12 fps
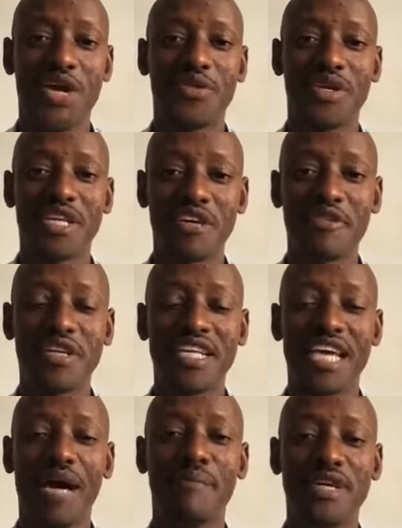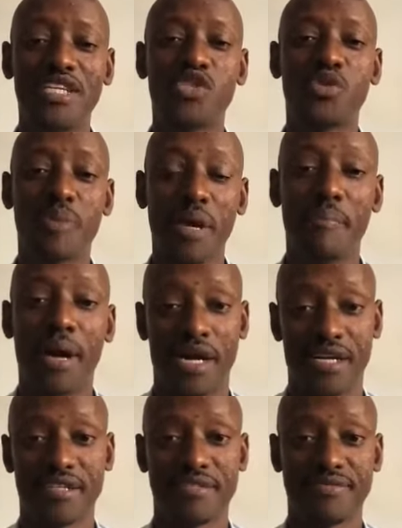they definitely are meant to pay back.